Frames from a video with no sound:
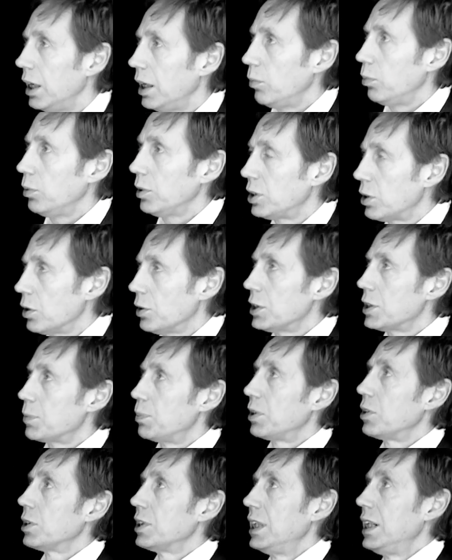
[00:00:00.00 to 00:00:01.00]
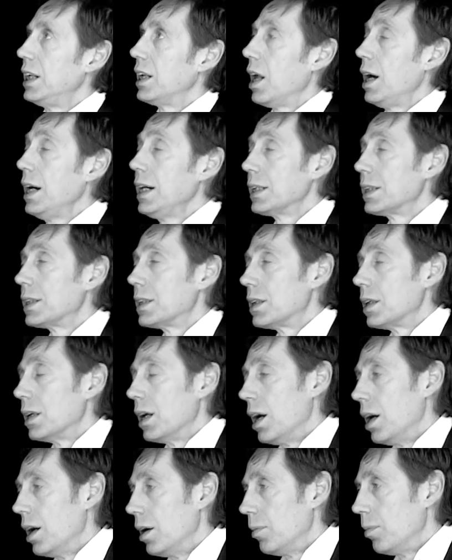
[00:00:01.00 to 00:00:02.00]
it was conscious because he liked
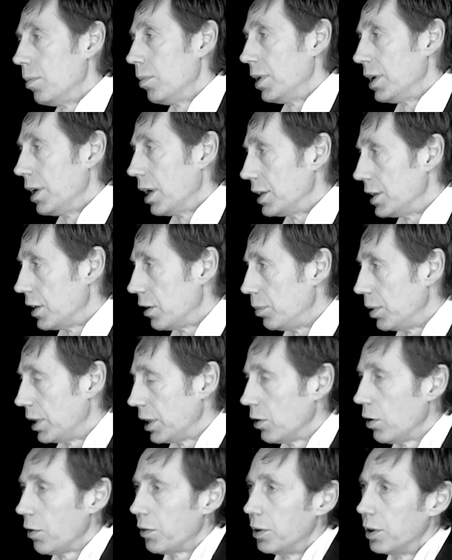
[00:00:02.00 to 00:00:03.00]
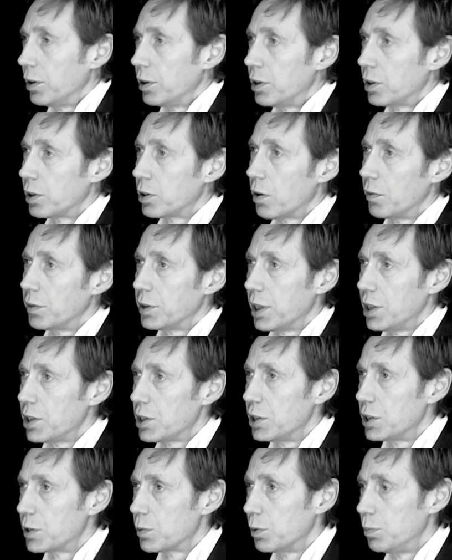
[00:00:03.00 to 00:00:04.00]
the idea of being, and often the
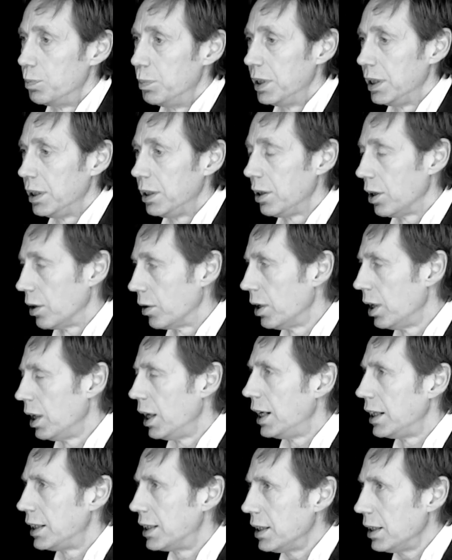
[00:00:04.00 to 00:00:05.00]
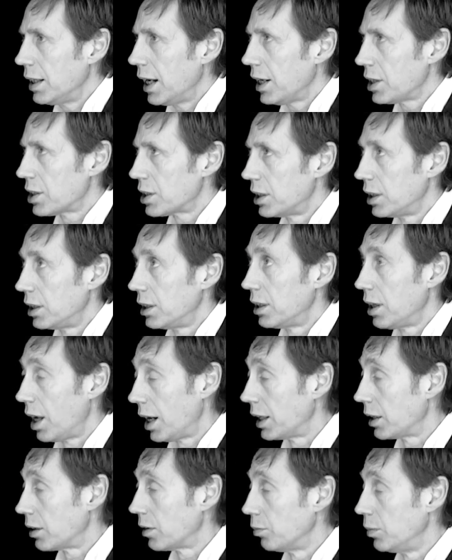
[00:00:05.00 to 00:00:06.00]
conversations would be, he didn't actually
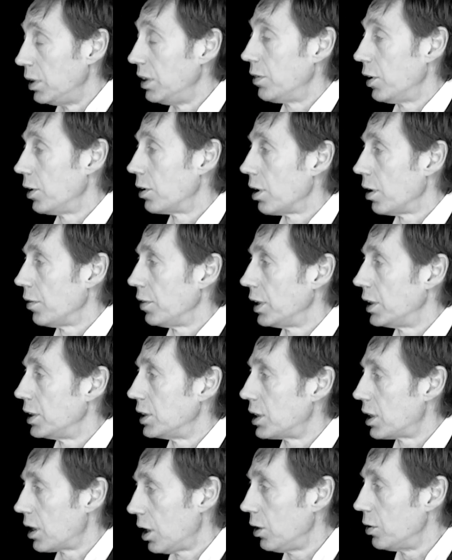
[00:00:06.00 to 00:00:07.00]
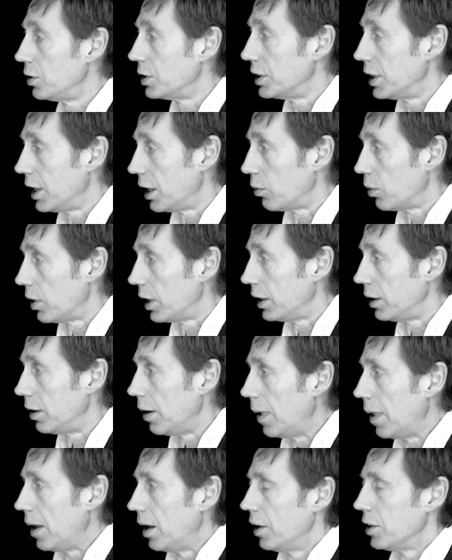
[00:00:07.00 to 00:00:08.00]
like me photographing his clothes in that way.
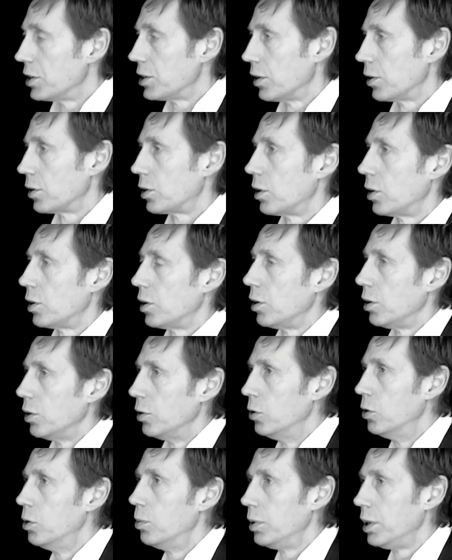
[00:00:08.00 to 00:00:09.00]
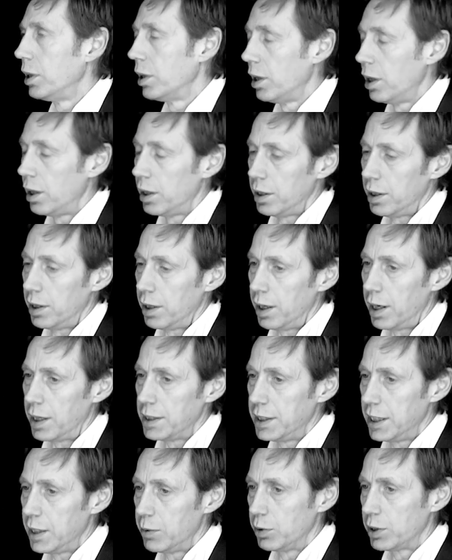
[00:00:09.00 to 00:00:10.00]
Yeah. So normally an
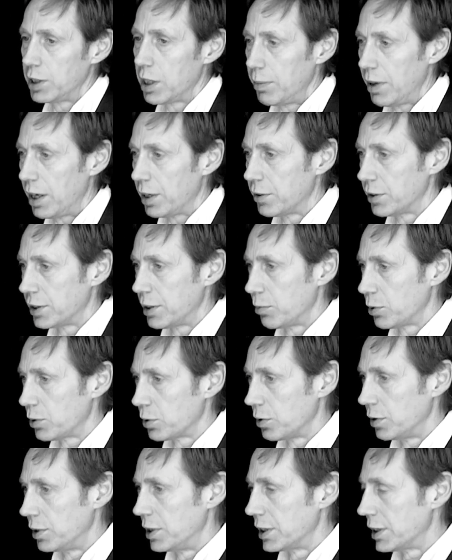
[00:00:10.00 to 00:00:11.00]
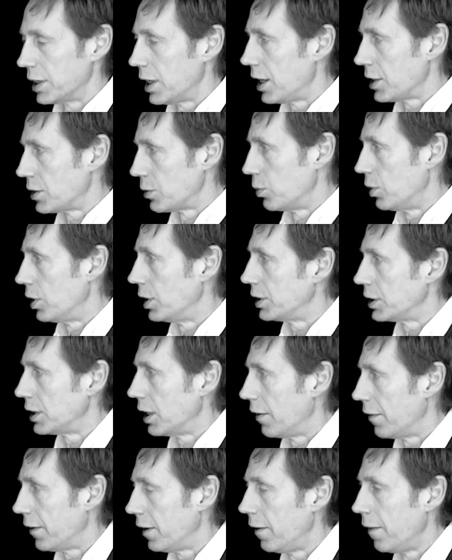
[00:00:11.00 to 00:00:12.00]
idea would come out of some sort of desire to work
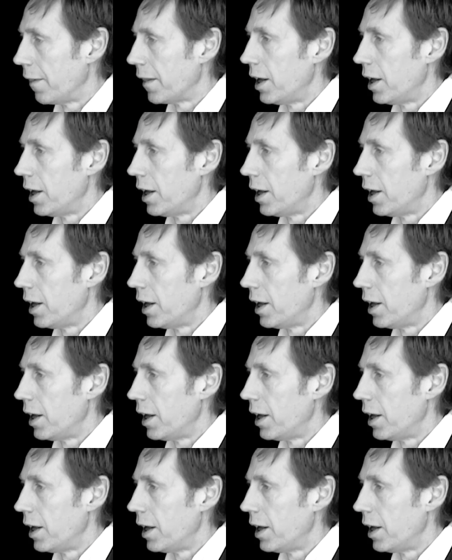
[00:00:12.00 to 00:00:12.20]
together,